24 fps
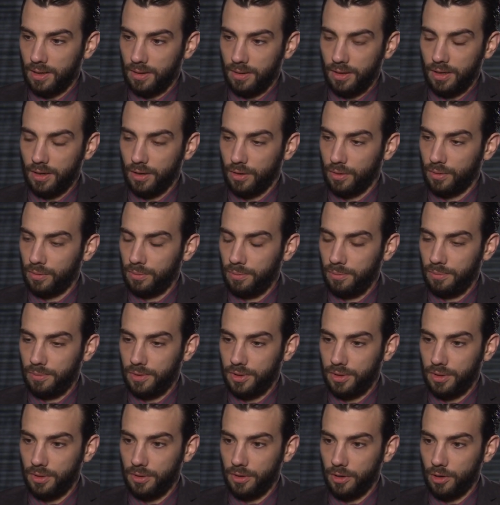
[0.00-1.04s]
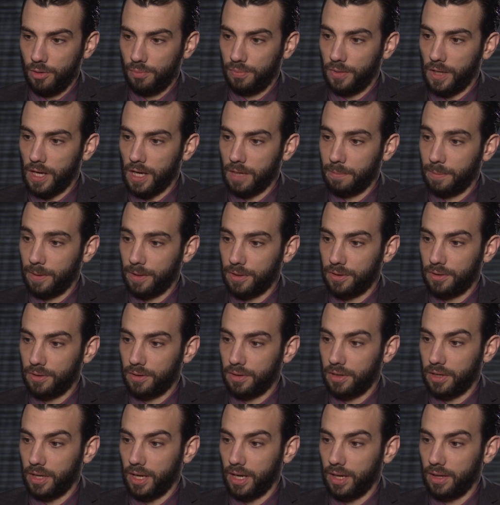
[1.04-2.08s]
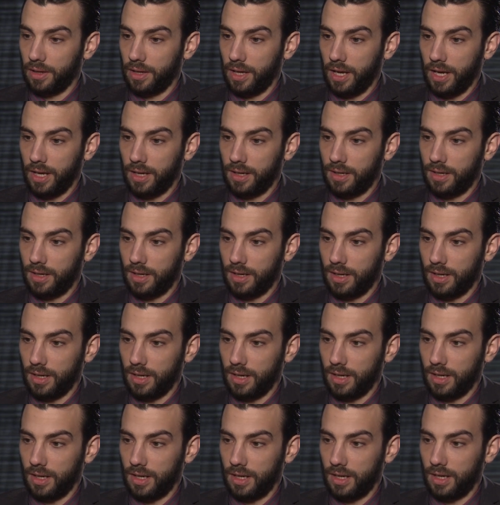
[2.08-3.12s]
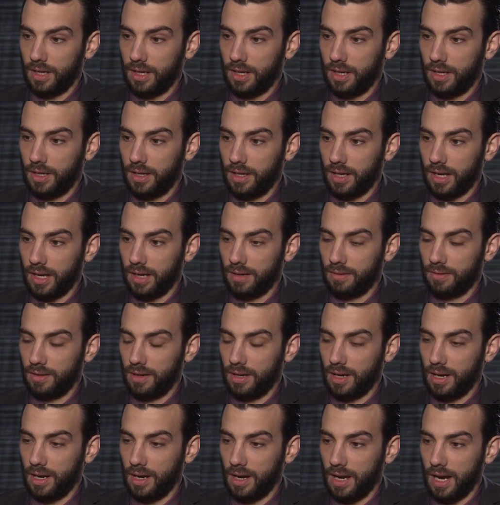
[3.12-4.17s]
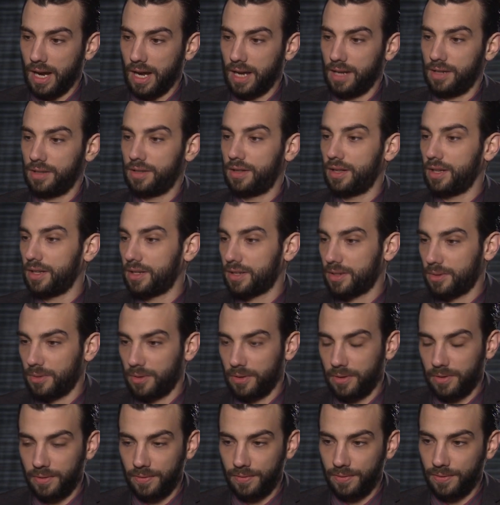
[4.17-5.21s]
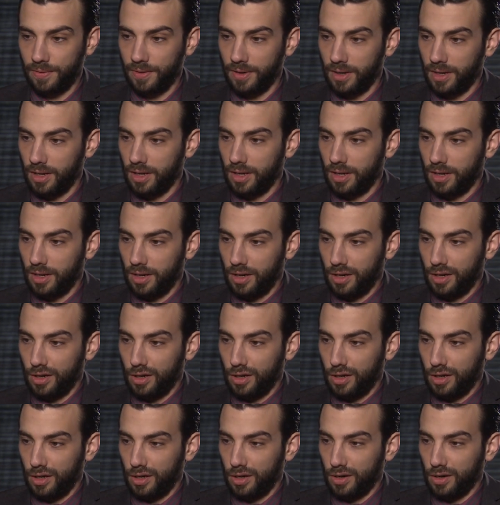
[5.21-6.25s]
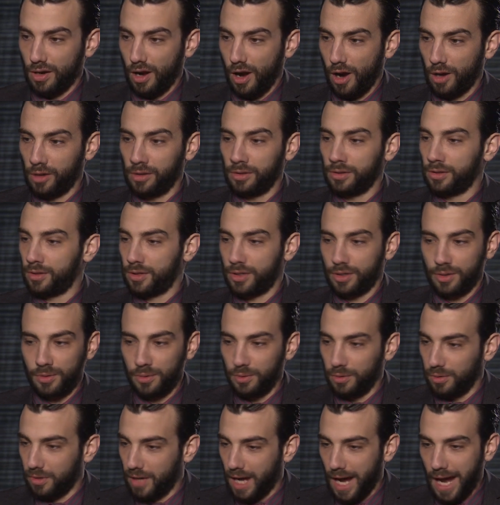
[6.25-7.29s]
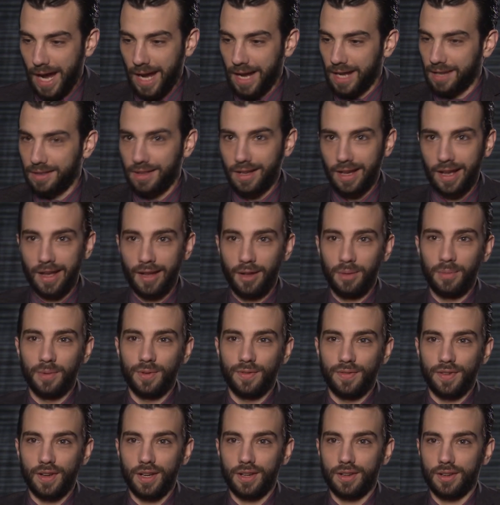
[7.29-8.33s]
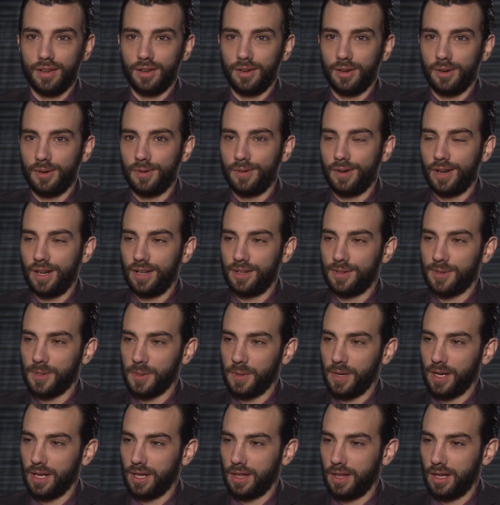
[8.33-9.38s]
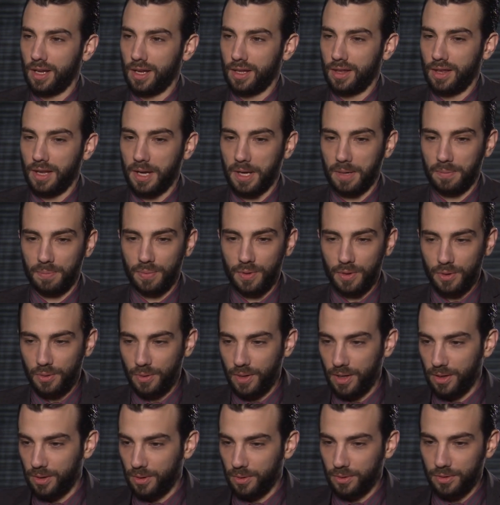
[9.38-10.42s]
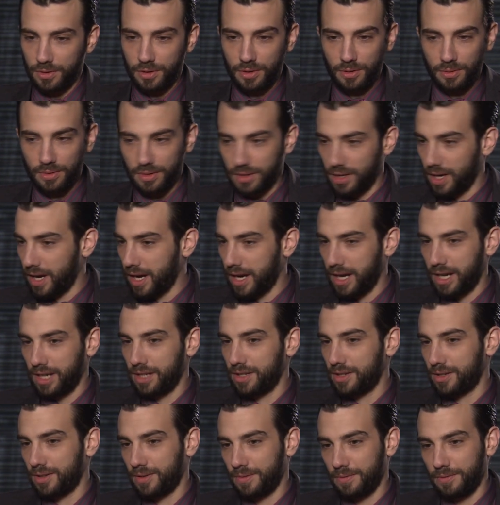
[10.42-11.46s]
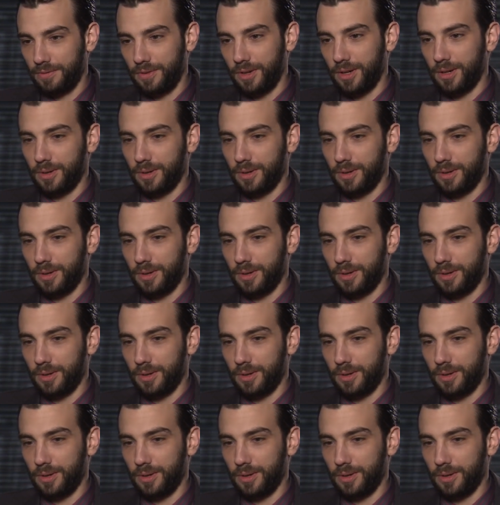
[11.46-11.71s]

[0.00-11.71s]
you know, studio blockbuster thing that uh, that has this sort of art school guy at the helm of it, you know. And so I think that between those two sides of, you